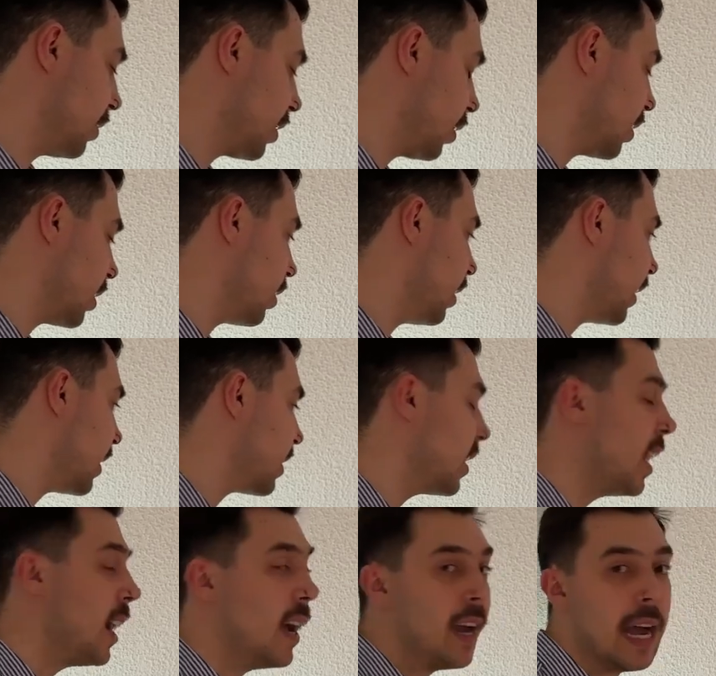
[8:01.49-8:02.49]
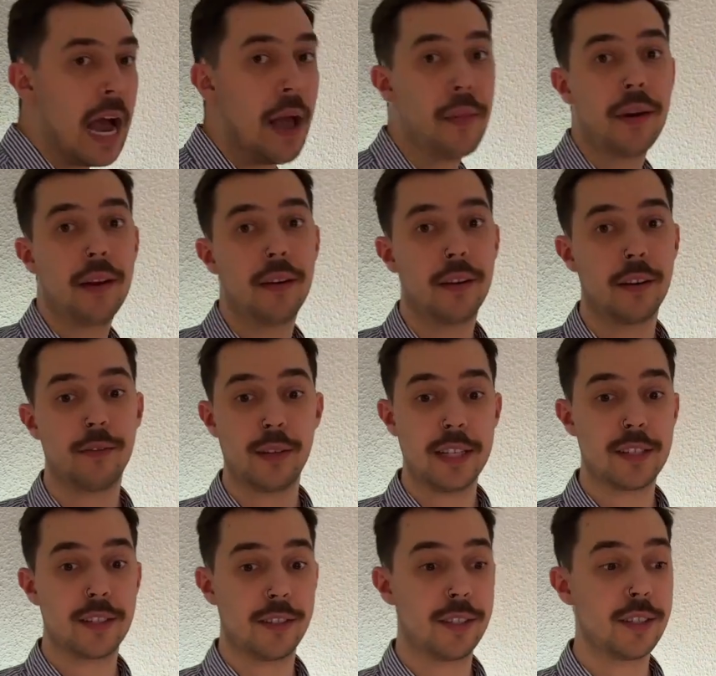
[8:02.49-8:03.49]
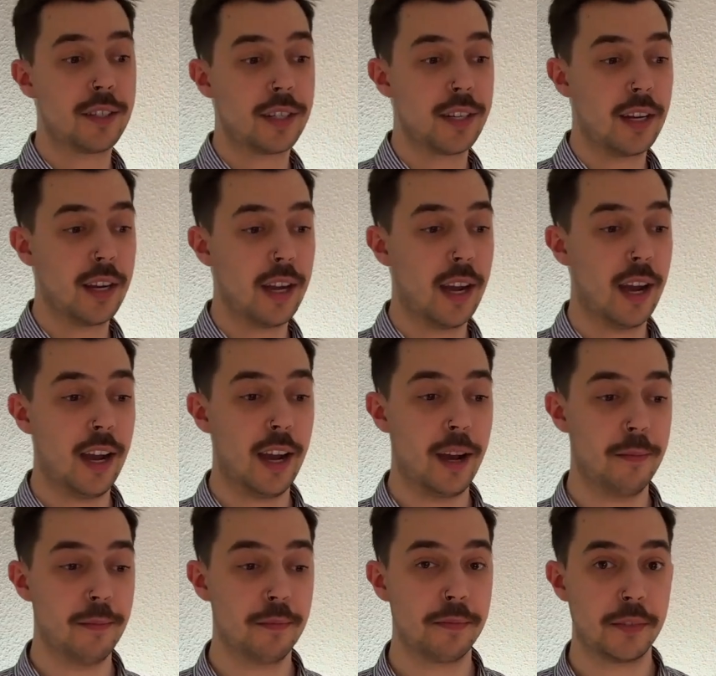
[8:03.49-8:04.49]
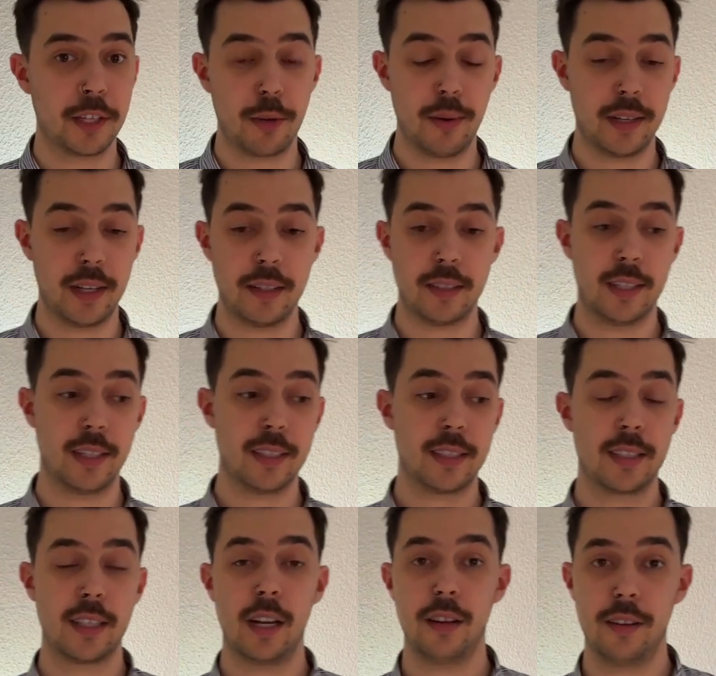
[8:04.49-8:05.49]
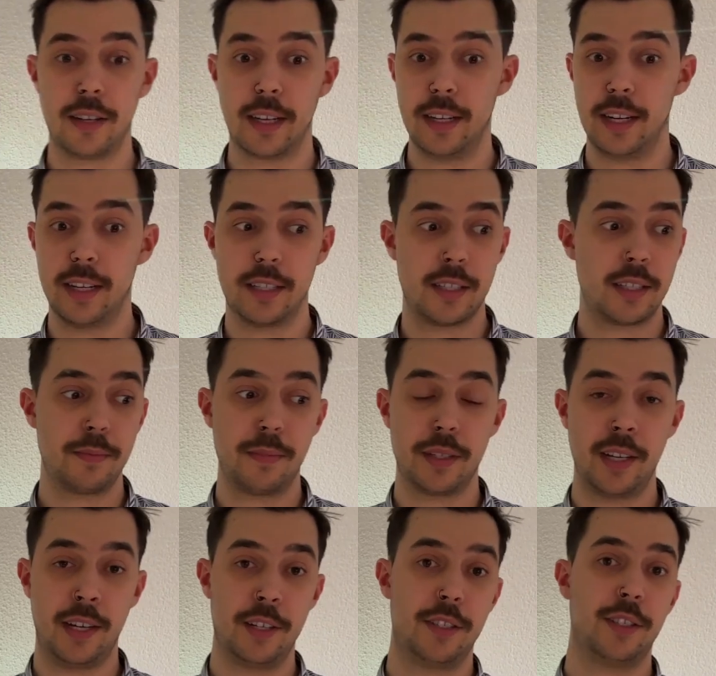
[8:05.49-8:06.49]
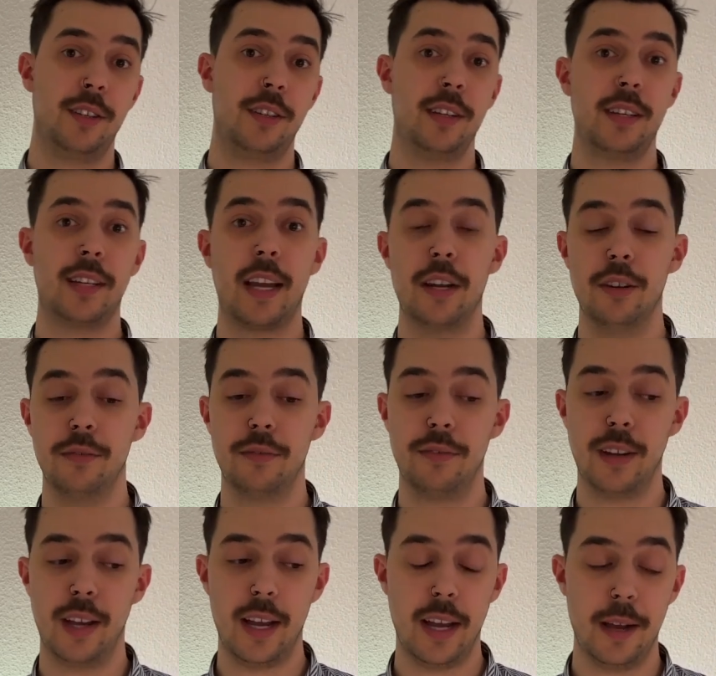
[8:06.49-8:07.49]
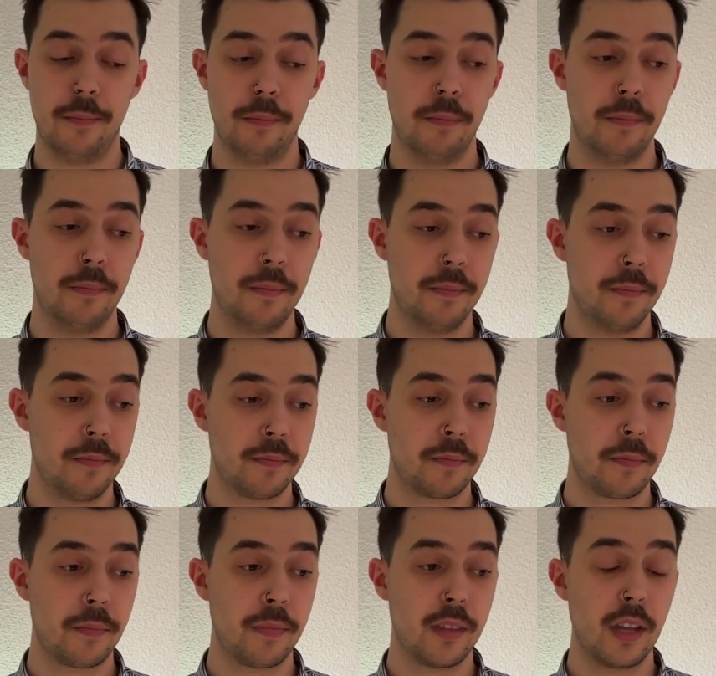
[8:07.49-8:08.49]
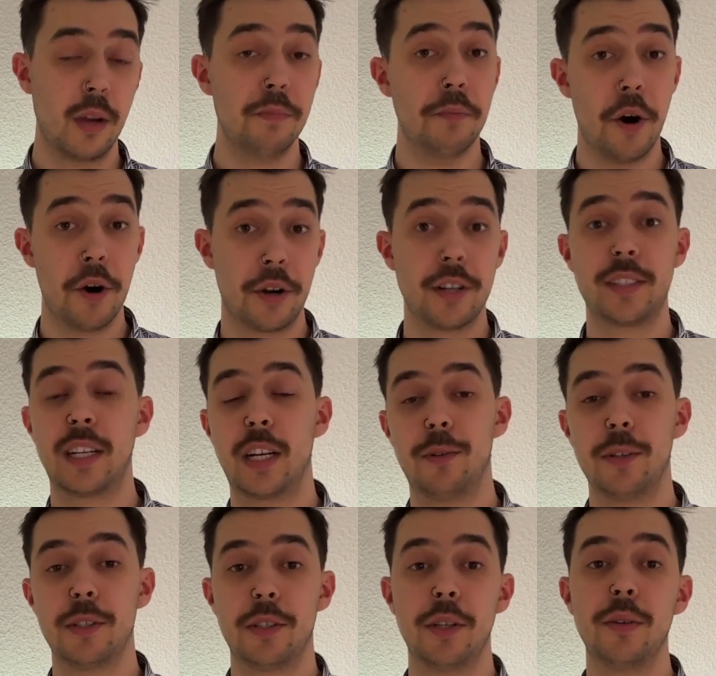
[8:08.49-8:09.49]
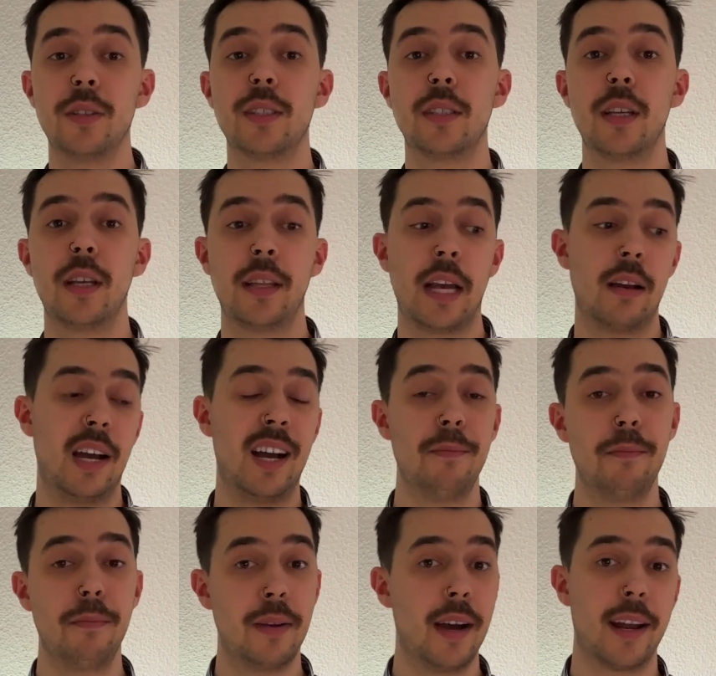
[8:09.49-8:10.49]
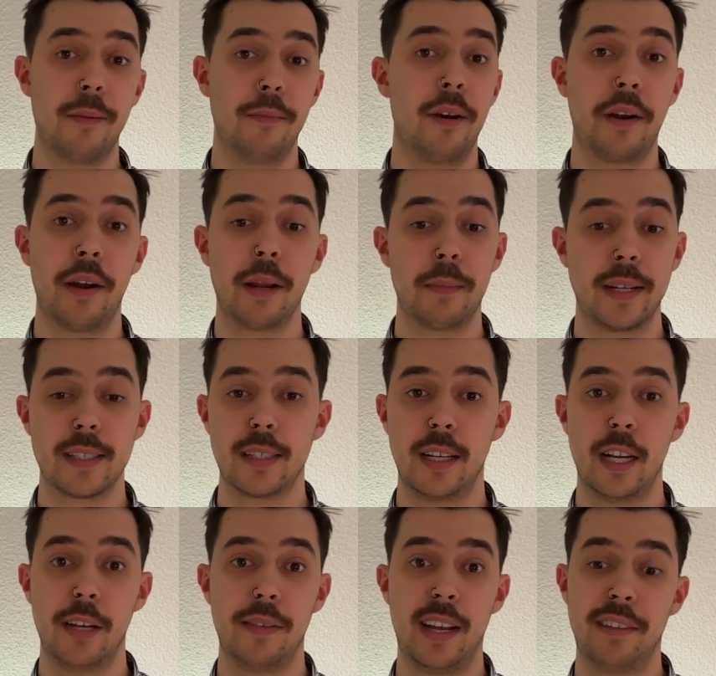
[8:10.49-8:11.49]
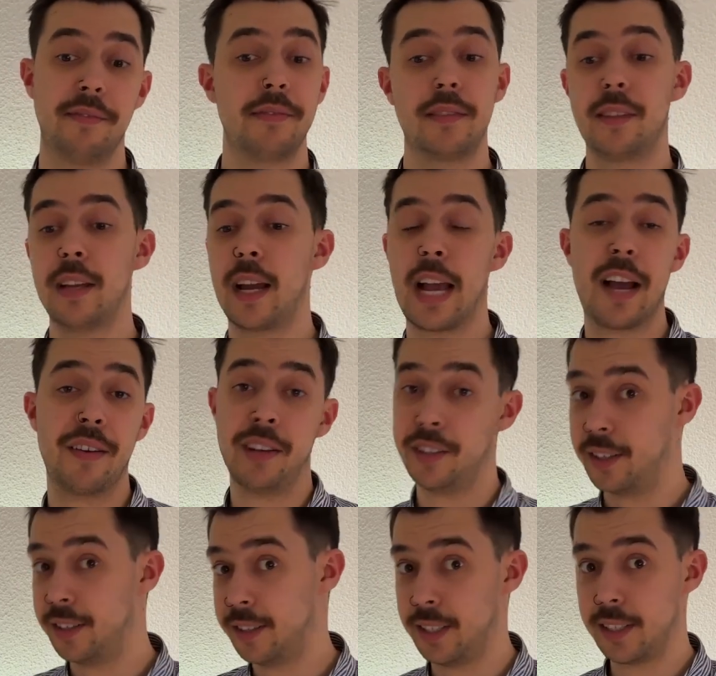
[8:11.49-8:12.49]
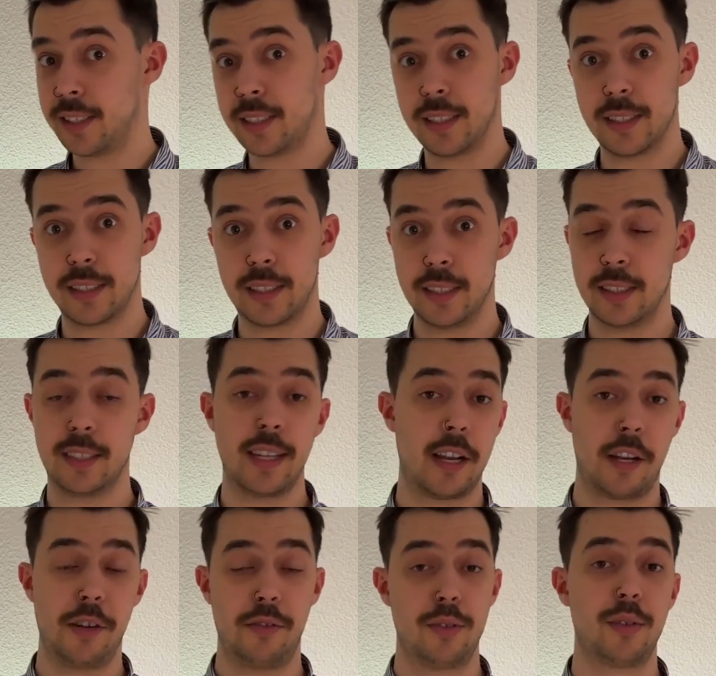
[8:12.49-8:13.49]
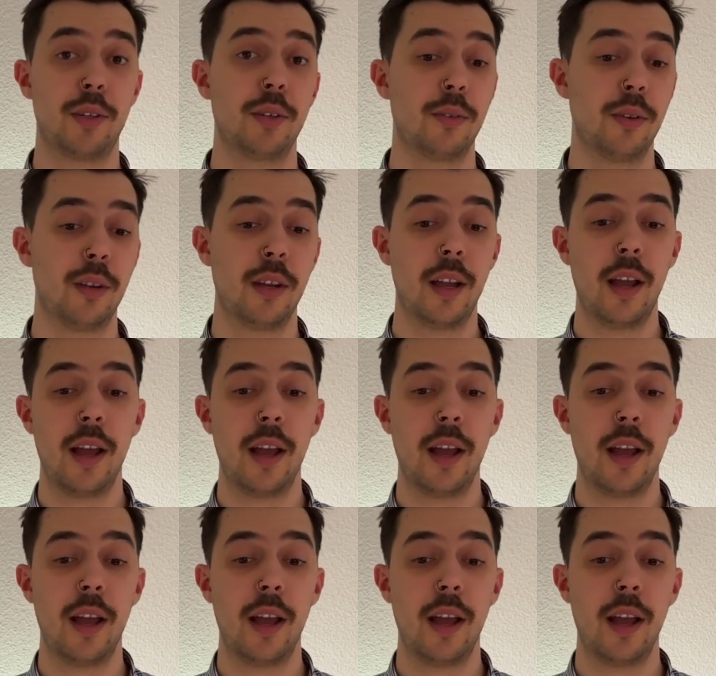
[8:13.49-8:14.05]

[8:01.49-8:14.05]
So I guess I did a lot of research going into this, looking at potential kind of models that I would use. Now, I'm bad at modeling myself. I haven't done this since secondary school.